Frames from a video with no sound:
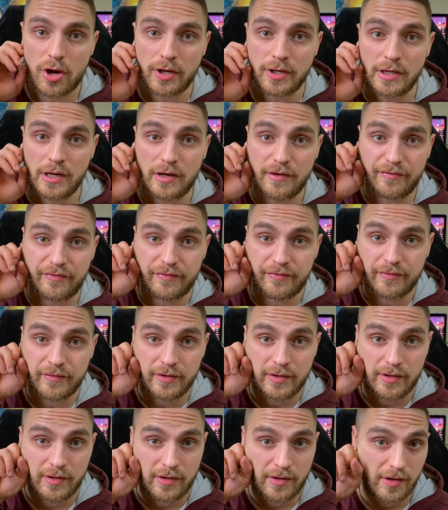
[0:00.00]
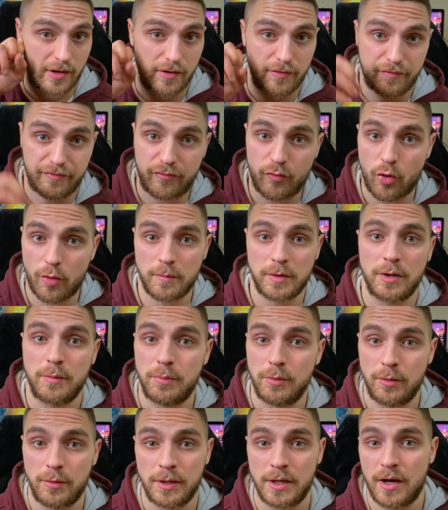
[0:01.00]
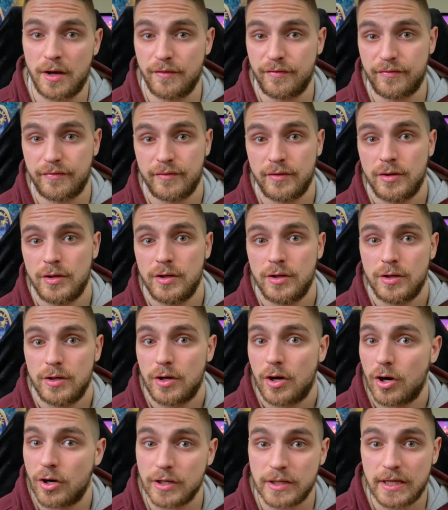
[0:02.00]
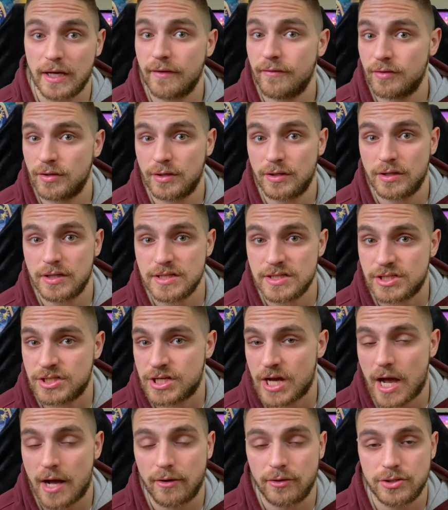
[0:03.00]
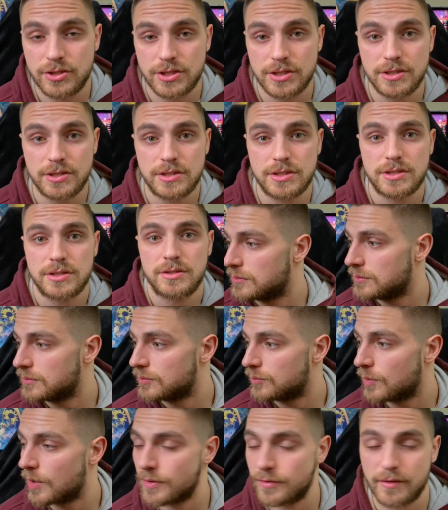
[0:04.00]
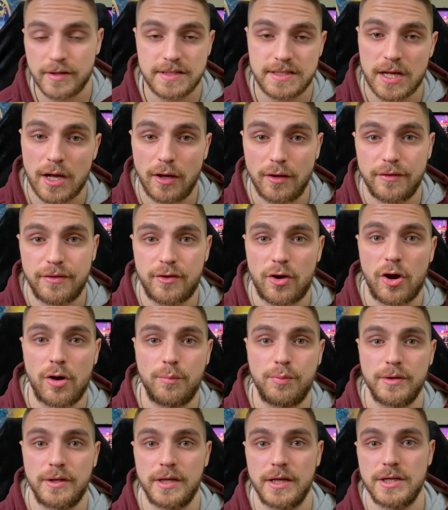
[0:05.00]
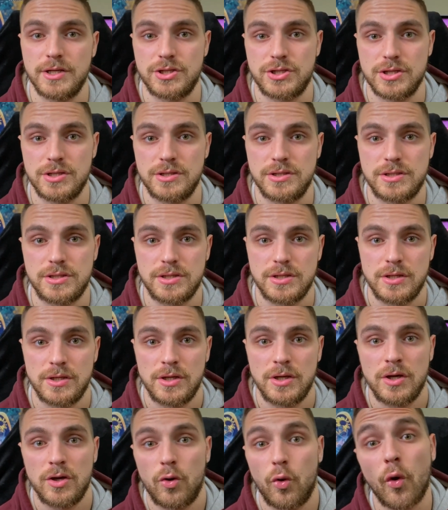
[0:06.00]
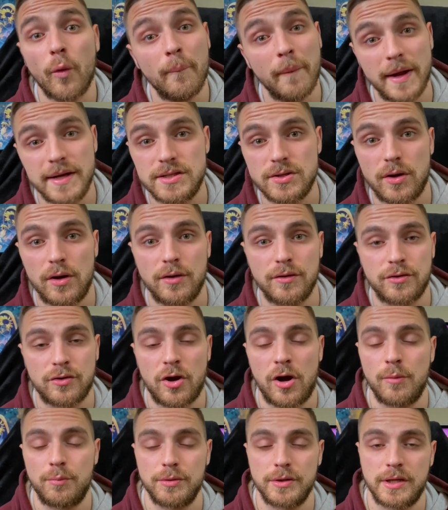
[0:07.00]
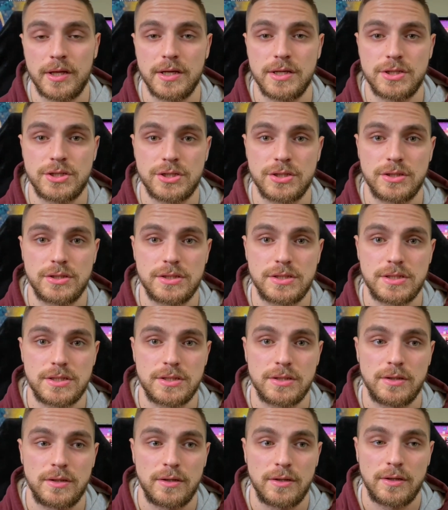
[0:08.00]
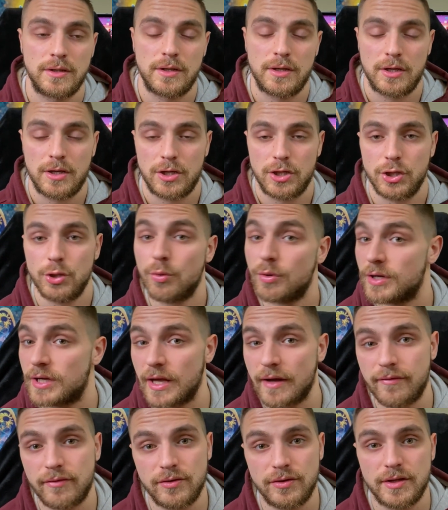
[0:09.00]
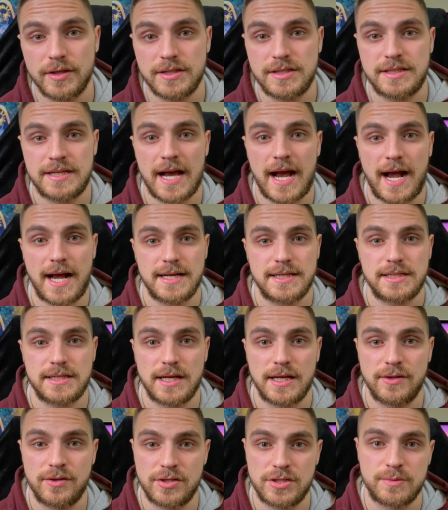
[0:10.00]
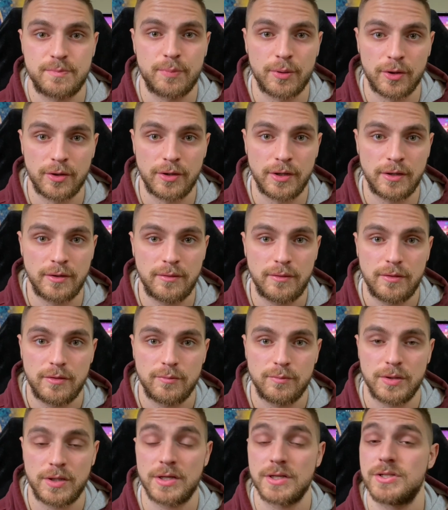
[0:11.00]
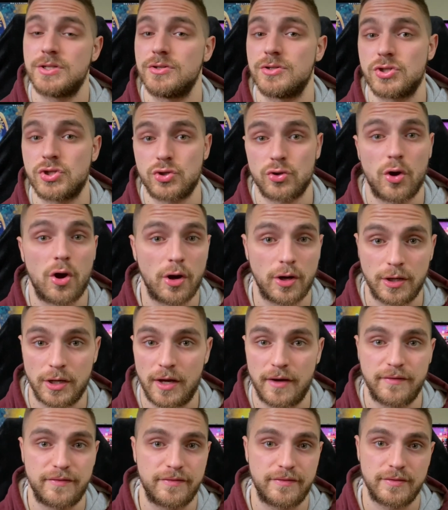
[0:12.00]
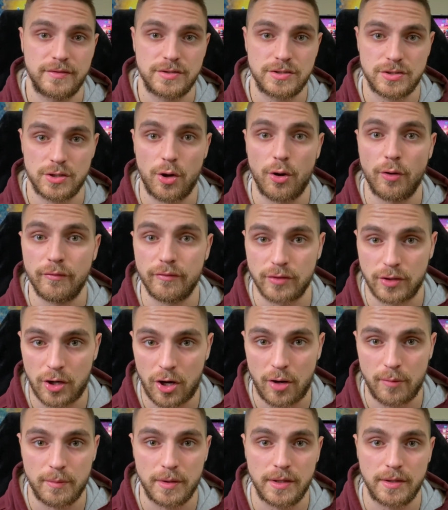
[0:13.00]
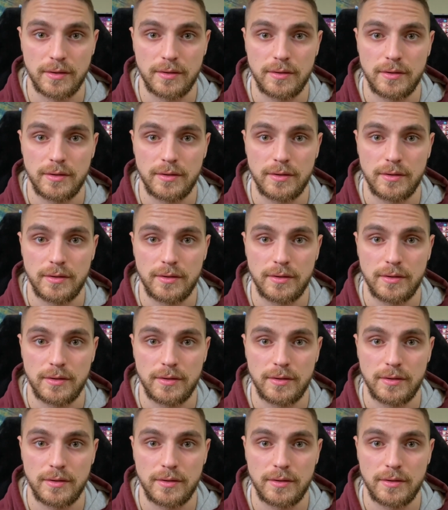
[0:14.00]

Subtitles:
enough, formidable enough, are given these challenges, whether it's health complications or mental health complications. You were given this task and this burden because you're strong enough to overcome it.